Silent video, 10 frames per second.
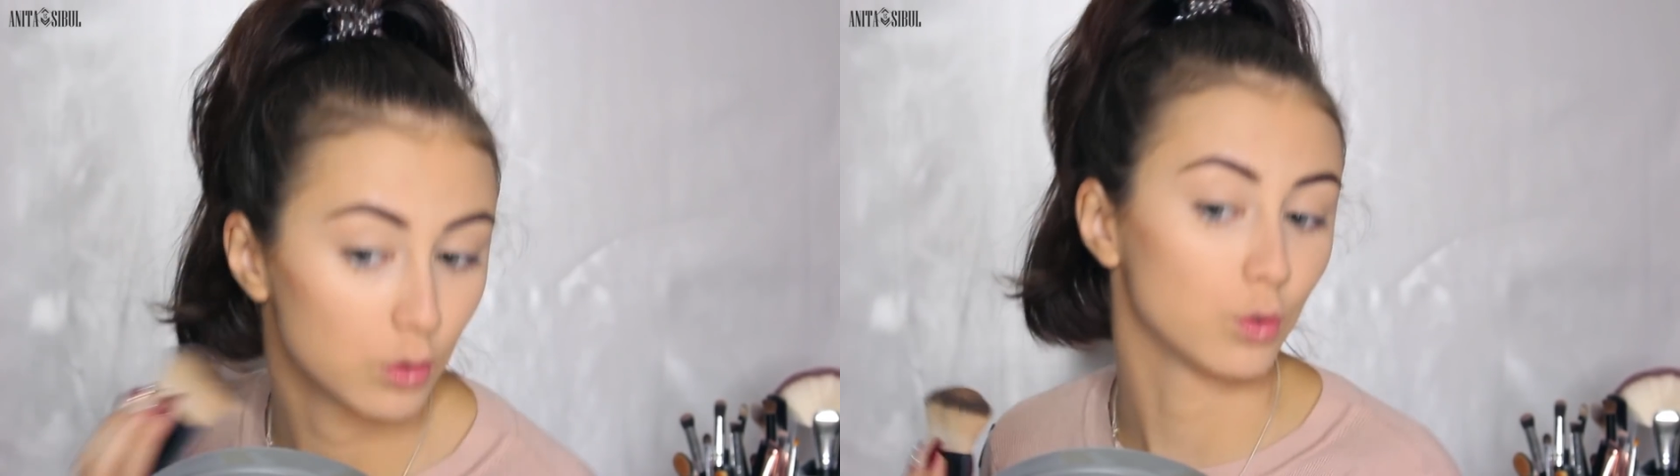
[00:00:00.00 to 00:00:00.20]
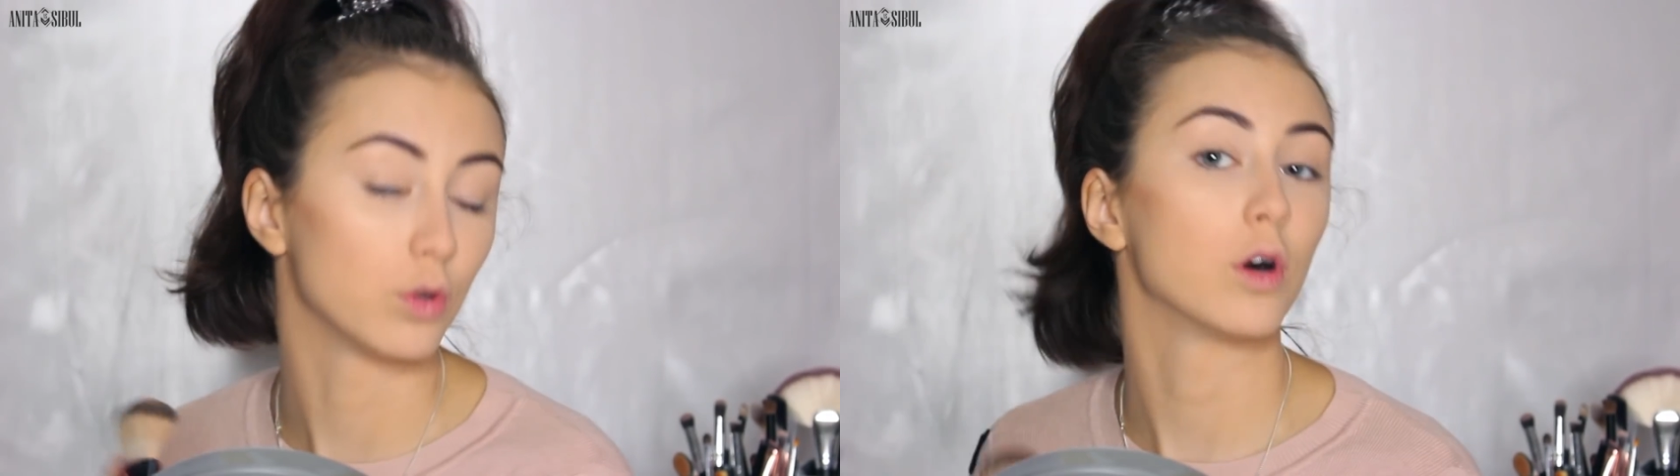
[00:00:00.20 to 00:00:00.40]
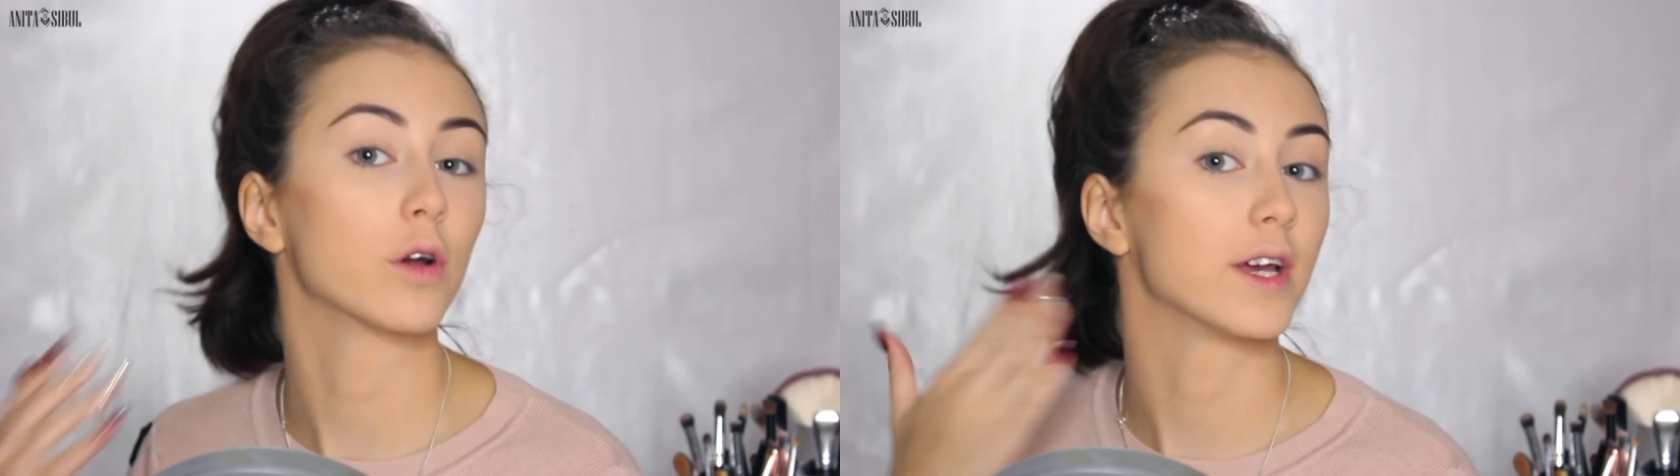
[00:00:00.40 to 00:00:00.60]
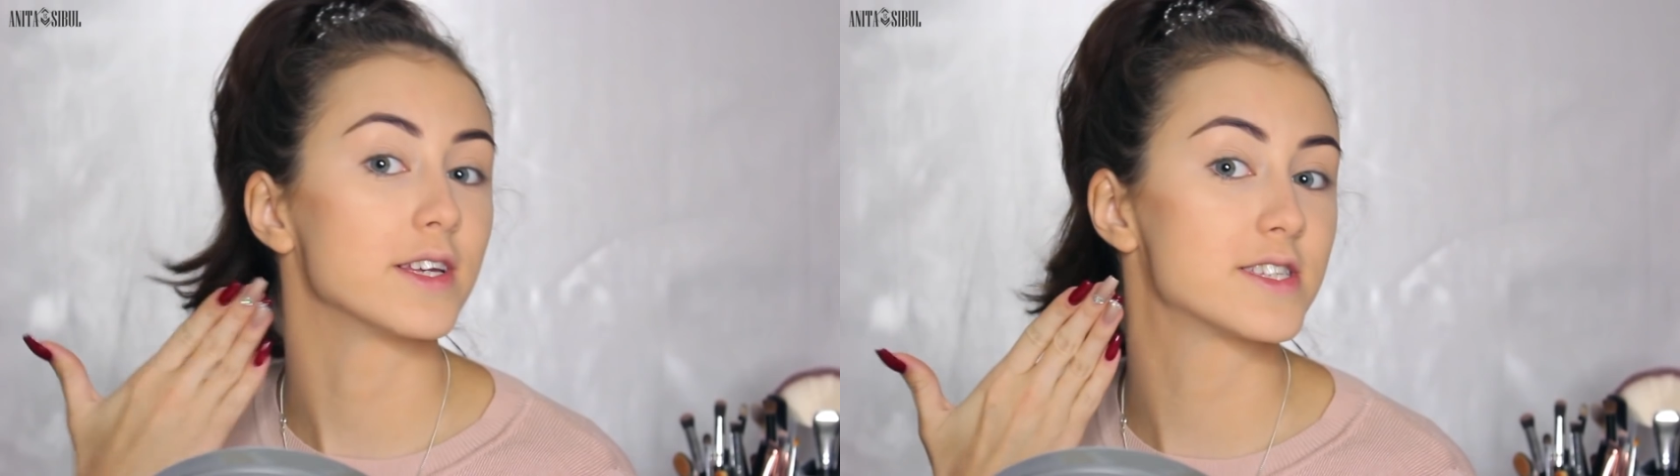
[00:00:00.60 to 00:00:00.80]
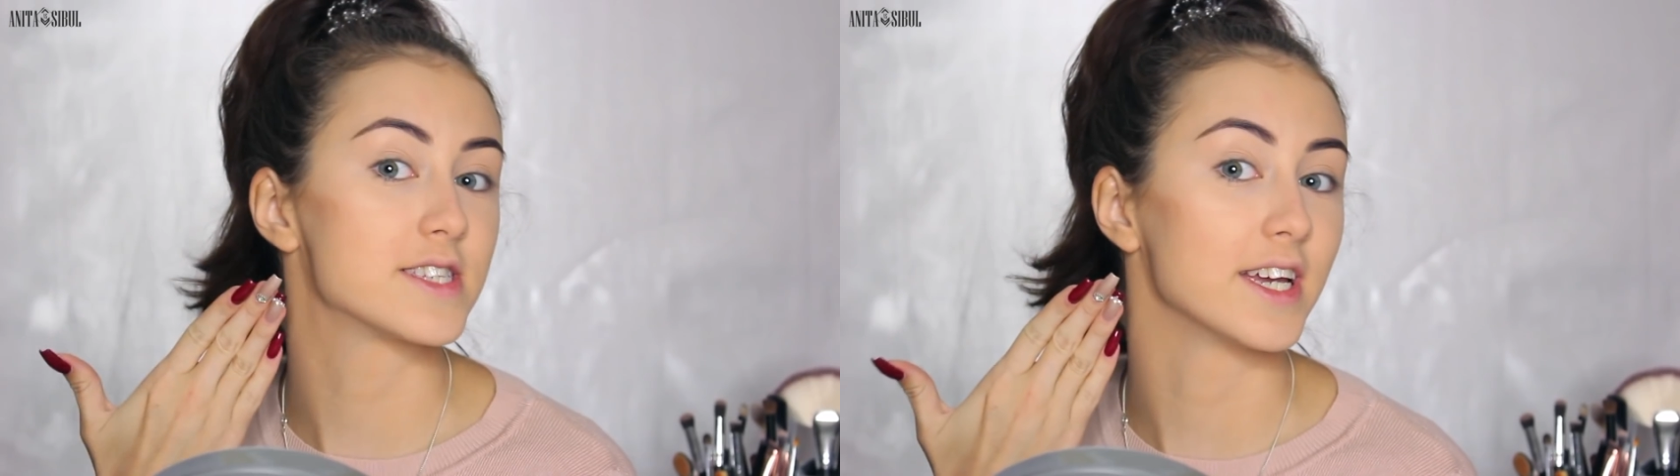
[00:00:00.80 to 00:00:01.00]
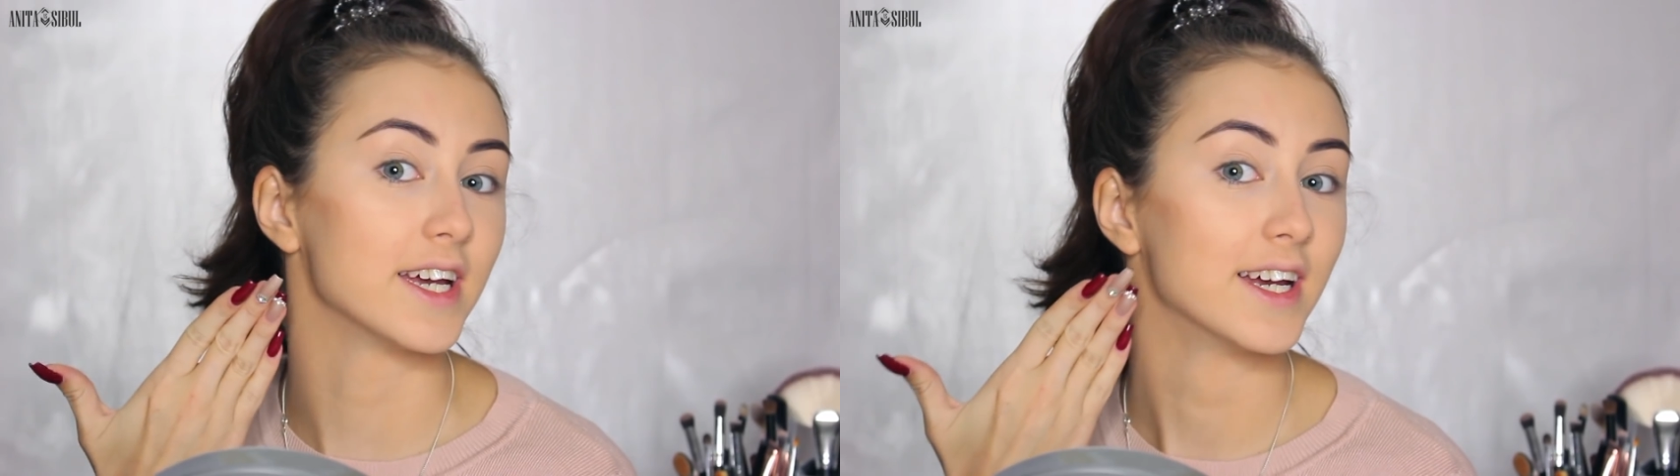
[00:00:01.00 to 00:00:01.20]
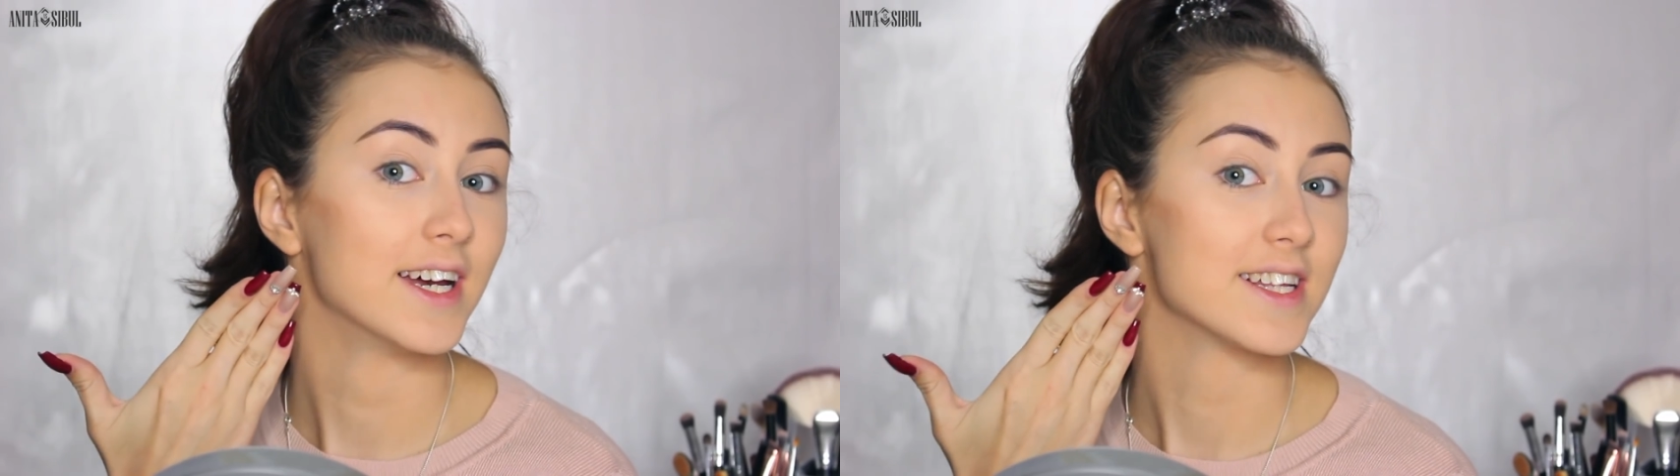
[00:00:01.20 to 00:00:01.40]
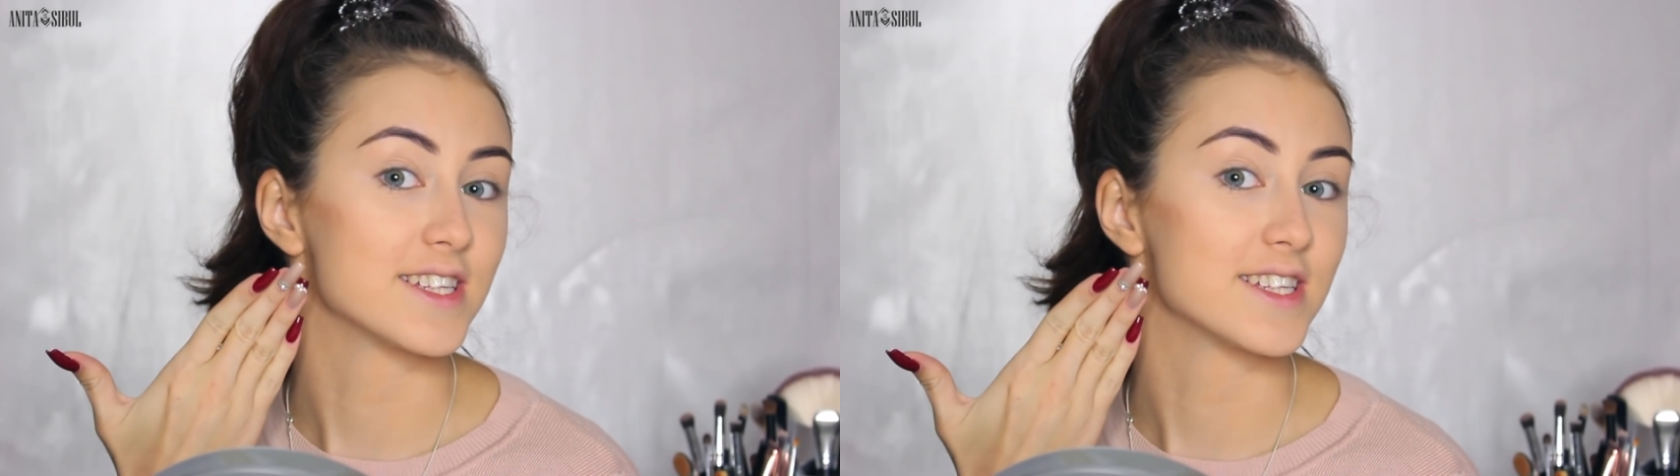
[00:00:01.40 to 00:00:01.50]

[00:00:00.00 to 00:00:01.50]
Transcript: Oh, okay, see,